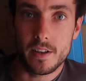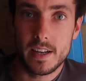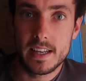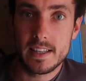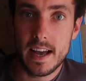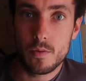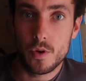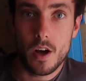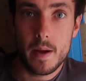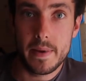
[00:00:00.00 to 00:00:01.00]
and he said,
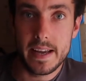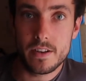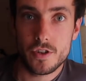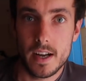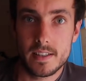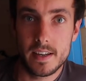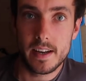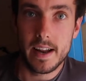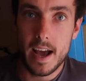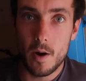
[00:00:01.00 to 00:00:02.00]
would I be interested
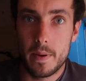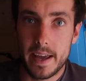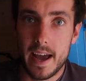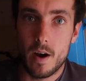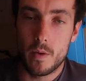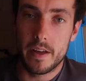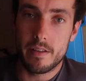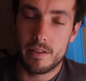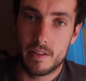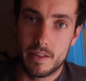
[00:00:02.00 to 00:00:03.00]
in helping out
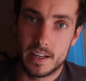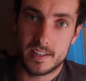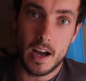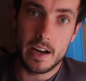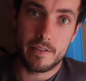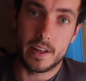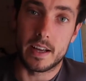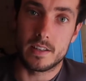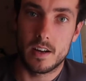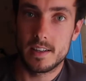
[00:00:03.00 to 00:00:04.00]
with this side of
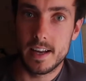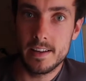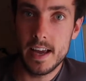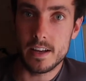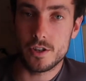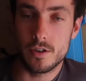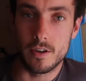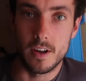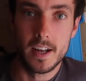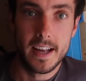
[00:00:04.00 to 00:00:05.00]
things? And I said, yeah, sure.